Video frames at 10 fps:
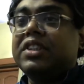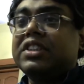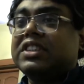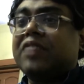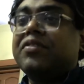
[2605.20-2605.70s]

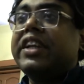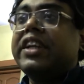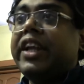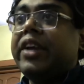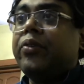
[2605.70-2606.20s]

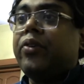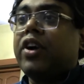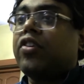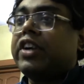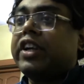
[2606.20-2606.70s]
something new
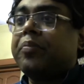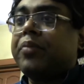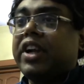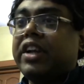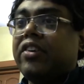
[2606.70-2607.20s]
or
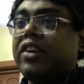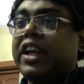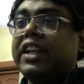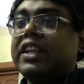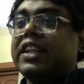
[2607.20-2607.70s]
contemporary or
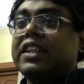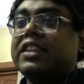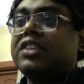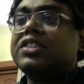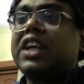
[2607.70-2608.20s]

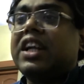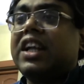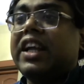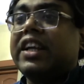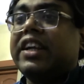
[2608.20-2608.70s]
anything. Those are
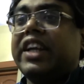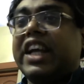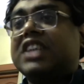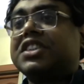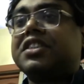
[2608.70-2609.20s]
like
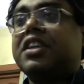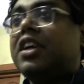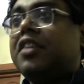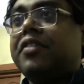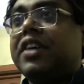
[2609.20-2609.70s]
rehashed
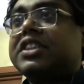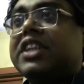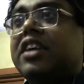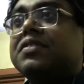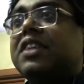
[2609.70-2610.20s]

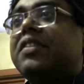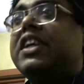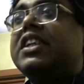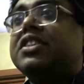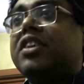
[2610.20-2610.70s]
version of
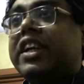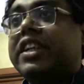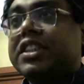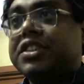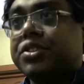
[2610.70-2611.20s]
70s or
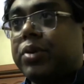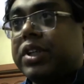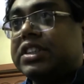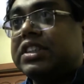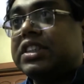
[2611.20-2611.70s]
80s
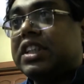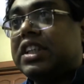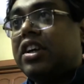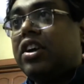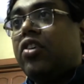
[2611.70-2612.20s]
stories
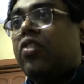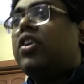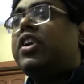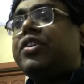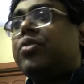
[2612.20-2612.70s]

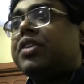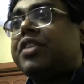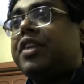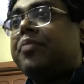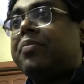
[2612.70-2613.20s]
only two or
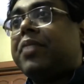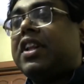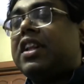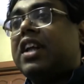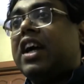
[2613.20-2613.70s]
three
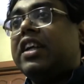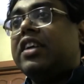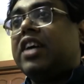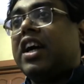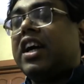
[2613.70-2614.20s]
people
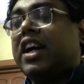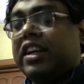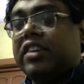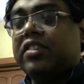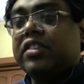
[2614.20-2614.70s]
I, I,
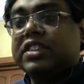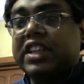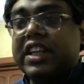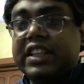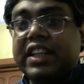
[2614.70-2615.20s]
I would
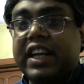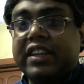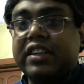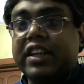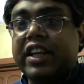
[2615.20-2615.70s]
say that
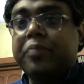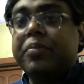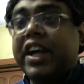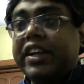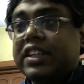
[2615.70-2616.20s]

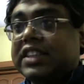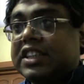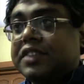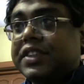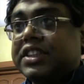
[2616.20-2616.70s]
keep writing
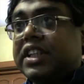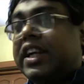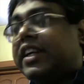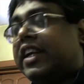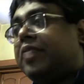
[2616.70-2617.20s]
science fiction
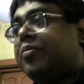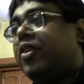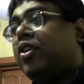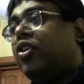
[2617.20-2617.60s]
that time.